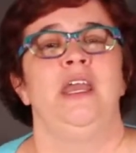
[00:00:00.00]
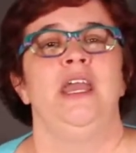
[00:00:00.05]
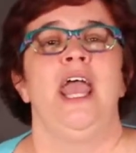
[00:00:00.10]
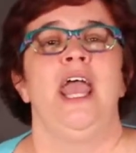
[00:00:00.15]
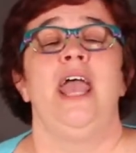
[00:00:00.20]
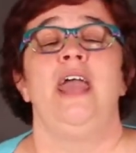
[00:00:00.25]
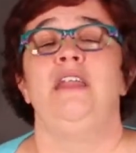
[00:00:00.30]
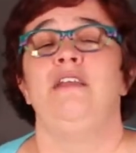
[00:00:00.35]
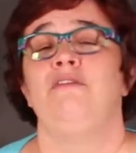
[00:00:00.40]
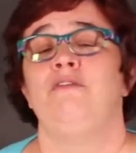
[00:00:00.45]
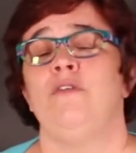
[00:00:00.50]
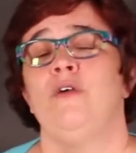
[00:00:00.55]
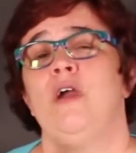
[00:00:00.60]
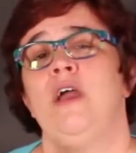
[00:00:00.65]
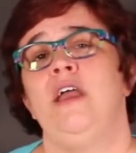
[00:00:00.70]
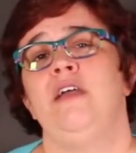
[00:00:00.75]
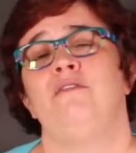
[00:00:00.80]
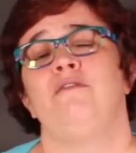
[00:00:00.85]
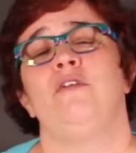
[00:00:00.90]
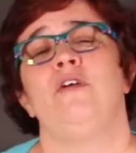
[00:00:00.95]
And if
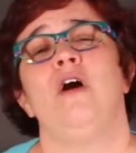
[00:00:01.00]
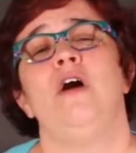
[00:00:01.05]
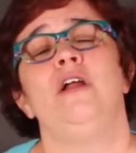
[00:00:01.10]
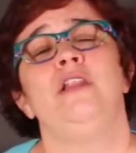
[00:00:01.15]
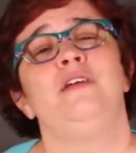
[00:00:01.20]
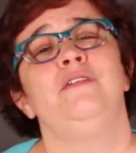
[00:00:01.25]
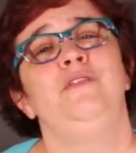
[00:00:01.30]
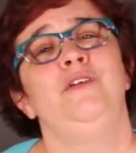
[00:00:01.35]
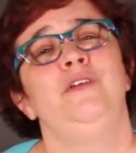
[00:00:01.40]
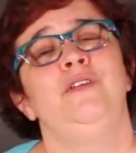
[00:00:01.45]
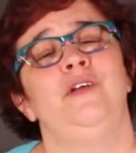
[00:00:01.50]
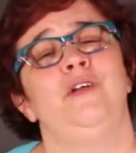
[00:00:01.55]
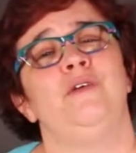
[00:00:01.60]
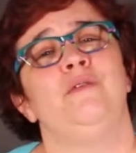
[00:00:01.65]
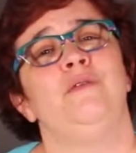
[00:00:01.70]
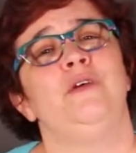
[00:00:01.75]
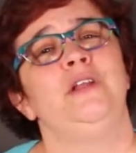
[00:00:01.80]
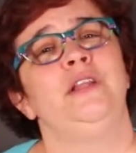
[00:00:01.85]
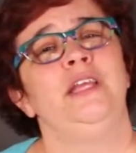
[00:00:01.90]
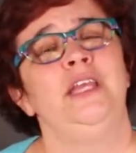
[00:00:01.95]
for all of you that are
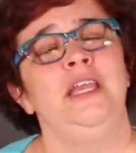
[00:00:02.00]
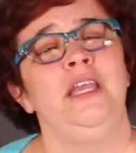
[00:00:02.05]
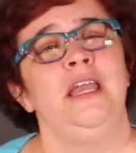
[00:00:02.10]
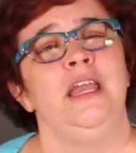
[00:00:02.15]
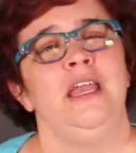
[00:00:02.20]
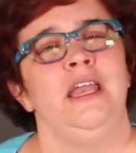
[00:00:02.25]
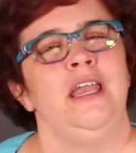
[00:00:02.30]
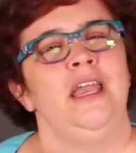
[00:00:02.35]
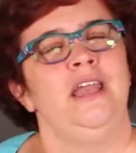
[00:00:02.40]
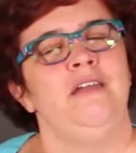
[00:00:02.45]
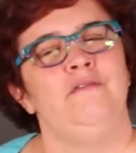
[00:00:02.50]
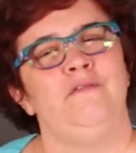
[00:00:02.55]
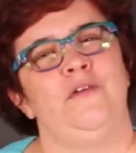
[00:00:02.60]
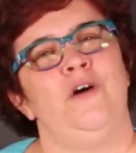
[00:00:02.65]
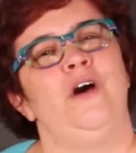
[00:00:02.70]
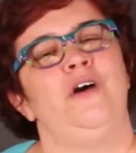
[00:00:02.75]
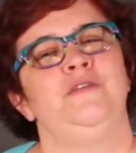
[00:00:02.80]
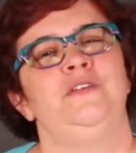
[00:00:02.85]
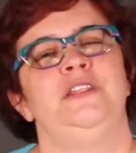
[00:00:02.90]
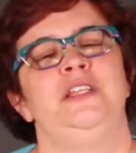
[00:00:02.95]
really
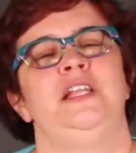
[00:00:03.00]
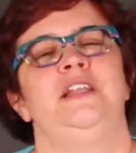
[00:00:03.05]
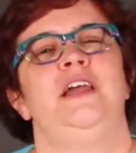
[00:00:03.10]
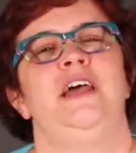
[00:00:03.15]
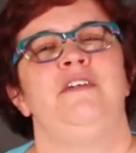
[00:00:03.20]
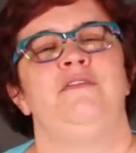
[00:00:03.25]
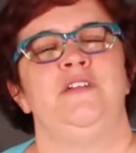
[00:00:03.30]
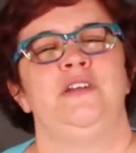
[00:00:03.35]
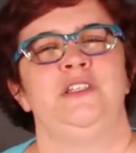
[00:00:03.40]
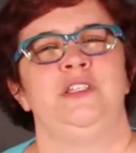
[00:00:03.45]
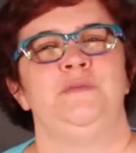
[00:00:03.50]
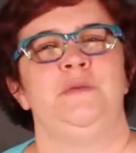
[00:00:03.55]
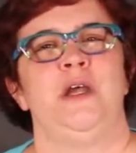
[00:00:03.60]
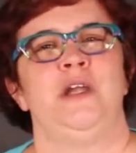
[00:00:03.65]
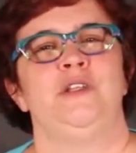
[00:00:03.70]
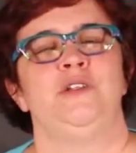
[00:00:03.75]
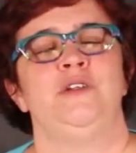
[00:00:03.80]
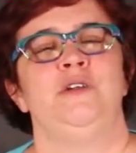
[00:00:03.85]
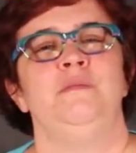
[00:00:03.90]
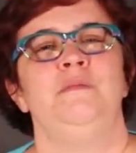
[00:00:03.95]
involved in the Life on
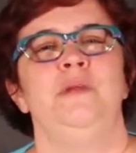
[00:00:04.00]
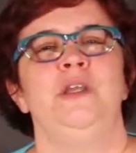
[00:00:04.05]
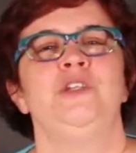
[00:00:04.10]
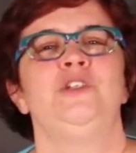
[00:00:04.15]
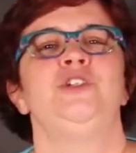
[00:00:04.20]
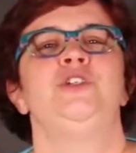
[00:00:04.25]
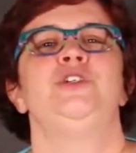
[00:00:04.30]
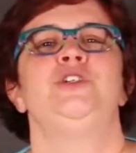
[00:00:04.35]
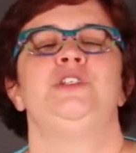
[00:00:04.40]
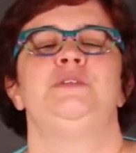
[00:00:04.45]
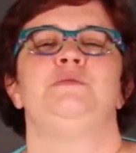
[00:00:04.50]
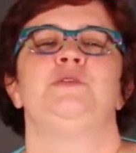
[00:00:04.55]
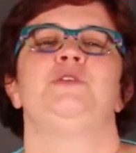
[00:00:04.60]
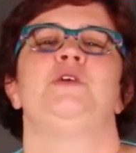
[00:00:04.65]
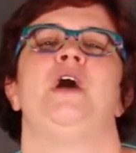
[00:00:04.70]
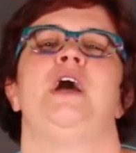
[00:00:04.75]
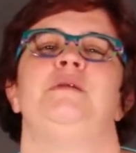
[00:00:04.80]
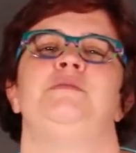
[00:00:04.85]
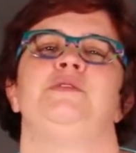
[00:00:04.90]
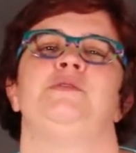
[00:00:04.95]
Spectrum, make sure you
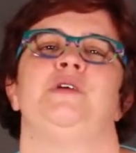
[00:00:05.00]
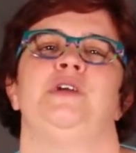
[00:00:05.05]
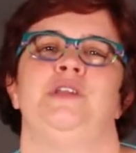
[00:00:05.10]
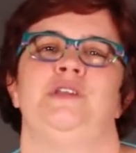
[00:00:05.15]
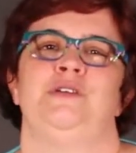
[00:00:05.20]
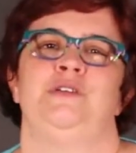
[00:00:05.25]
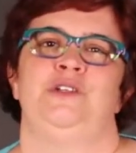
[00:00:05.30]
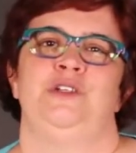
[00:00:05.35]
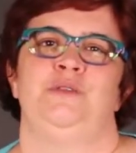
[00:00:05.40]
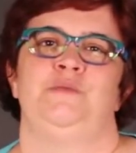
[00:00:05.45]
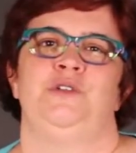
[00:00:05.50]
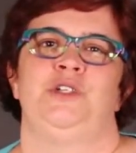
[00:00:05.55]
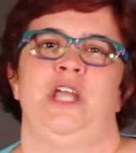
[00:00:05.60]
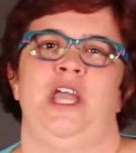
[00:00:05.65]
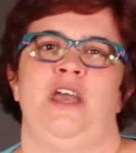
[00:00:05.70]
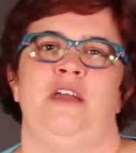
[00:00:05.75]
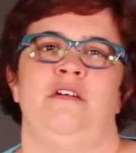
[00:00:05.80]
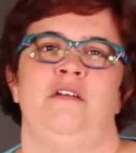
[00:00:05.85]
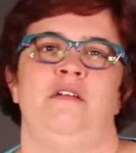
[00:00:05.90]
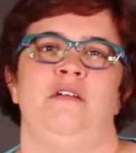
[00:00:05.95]
subscribe to our YouTube
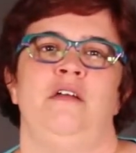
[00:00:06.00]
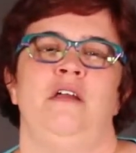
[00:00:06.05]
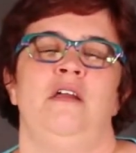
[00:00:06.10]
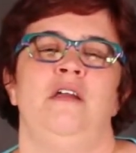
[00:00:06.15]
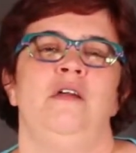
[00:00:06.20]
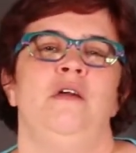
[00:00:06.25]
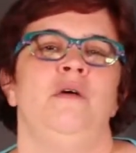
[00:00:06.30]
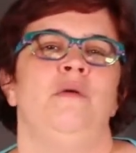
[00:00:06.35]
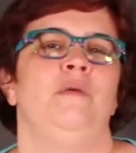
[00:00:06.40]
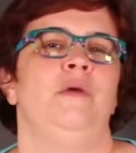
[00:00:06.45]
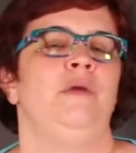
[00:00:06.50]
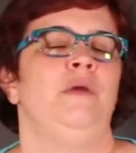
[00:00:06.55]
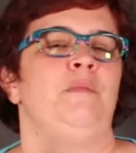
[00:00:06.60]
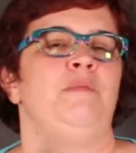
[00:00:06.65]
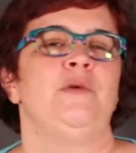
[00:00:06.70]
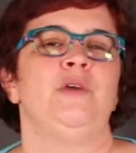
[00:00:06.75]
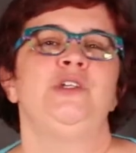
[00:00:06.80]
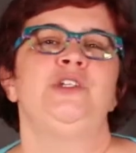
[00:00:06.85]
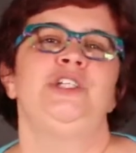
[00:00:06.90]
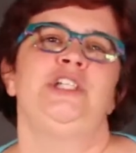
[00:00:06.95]
channel. We
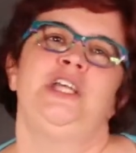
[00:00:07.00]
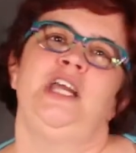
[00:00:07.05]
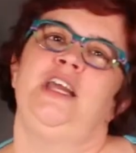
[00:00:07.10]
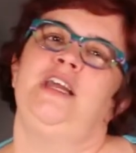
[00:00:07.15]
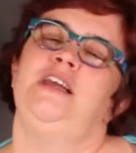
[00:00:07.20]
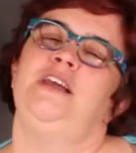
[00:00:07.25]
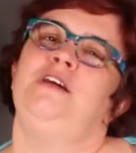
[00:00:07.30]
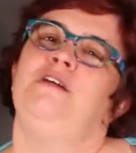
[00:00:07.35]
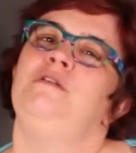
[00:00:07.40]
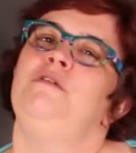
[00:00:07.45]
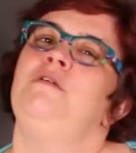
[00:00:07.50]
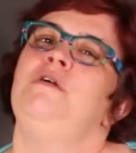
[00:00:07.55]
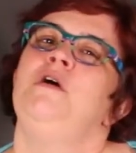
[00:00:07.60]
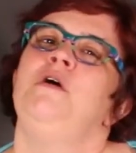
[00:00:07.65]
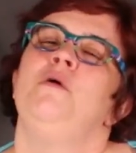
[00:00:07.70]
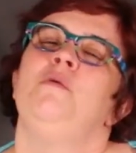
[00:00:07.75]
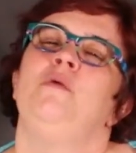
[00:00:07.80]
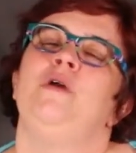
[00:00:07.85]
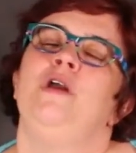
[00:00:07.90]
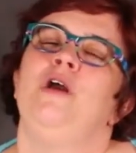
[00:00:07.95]
appreciate you.
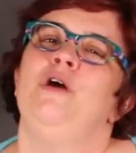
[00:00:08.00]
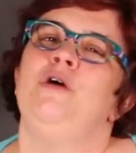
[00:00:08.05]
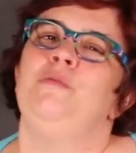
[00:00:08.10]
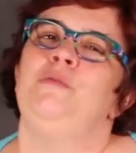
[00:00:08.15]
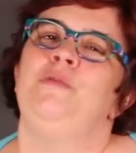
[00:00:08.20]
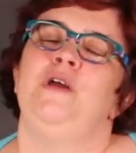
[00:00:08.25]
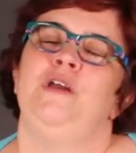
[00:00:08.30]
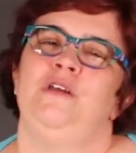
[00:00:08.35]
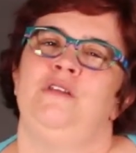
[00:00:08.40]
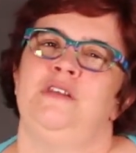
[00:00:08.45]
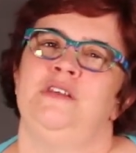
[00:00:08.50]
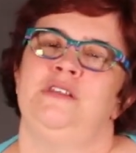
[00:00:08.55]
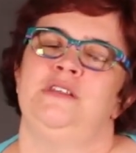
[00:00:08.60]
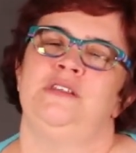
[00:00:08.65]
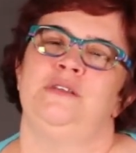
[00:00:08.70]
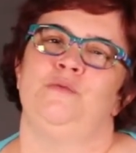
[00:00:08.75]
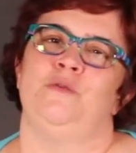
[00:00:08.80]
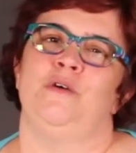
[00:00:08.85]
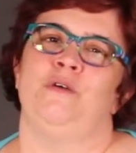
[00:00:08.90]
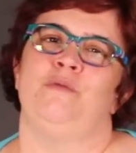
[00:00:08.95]
We hope that this is
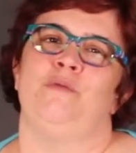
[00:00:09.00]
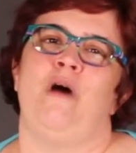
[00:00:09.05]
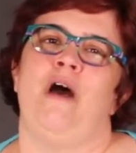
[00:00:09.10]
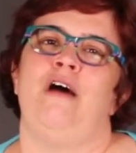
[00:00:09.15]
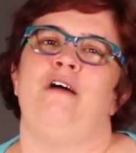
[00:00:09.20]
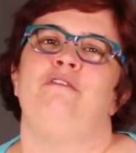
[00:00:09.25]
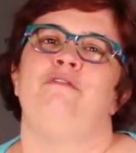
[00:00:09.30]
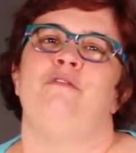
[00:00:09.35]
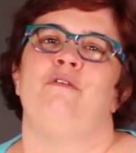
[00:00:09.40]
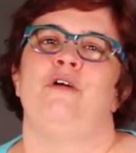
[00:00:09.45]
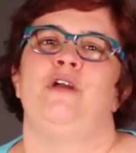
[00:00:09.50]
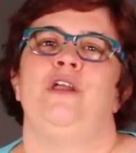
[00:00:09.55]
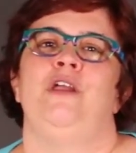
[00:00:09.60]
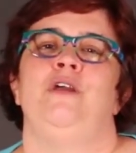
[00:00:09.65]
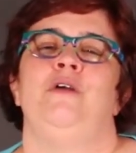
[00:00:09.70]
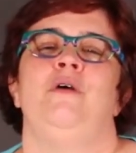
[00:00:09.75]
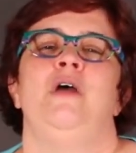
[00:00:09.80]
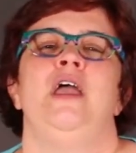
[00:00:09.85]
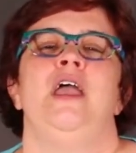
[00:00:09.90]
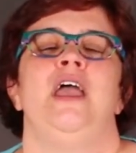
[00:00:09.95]
worthwhile for you,
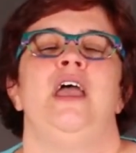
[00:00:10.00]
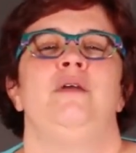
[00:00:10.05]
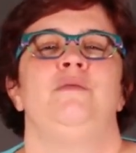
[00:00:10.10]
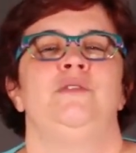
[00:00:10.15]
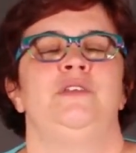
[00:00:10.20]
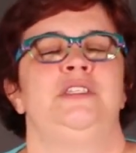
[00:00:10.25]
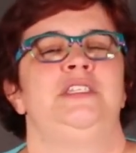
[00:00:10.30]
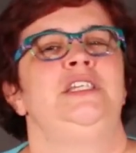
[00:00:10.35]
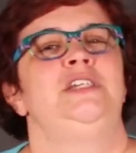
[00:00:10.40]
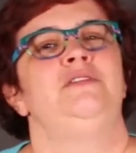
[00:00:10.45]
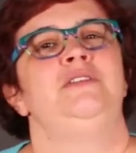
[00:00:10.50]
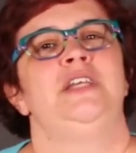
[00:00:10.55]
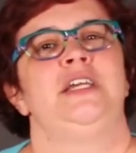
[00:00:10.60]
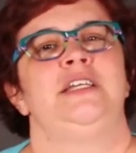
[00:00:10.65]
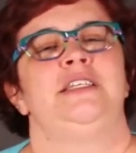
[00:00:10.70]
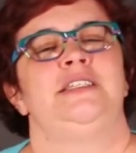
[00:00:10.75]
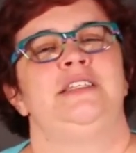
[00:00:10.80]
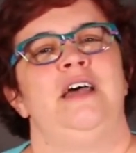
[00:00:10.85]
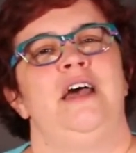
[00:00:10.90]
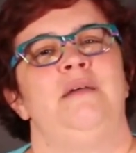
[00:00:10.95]
and we'll see you next
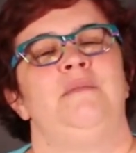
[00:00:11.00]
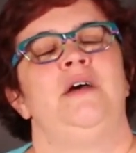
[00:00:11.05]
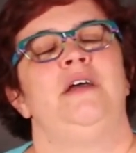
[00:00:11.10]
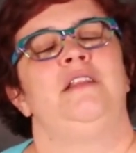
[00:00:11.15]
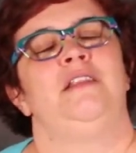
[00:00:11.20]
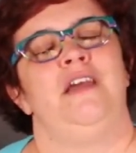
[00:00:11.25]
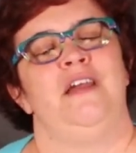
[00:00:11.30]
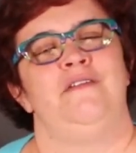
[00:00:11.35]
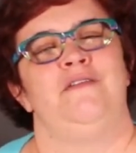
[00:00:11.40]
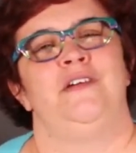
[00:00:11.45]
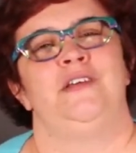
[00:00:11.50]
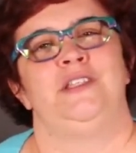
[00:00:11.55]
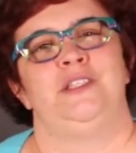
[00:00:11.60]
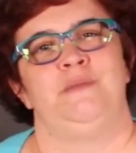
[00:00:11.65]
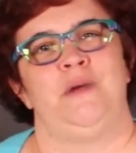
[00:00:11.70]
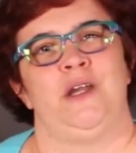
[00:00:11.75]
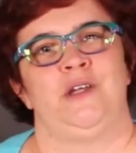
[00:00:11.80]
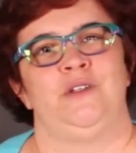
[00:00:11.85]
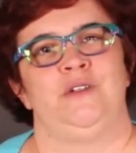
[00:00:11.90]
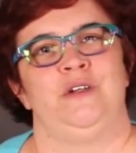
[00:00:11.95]
time on Life on
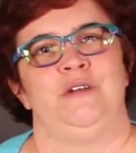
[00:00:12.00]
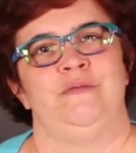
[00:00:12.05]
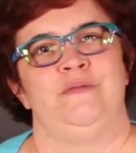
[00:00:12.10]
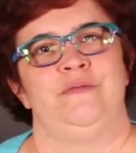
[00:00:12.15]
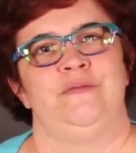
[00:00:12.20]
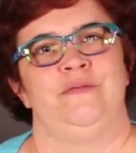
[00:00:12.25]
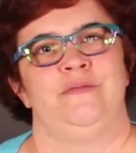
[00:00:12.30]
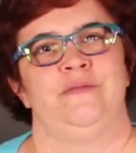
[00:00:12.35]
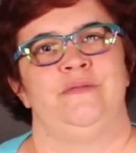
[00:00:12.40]
Spectrum.